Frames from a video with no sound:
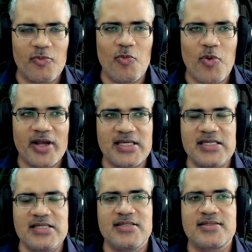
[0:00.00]
what
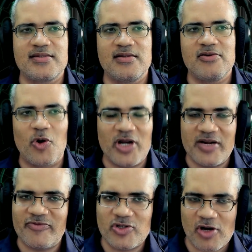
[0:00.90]
is node
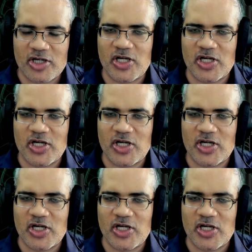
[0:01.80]
infrastructure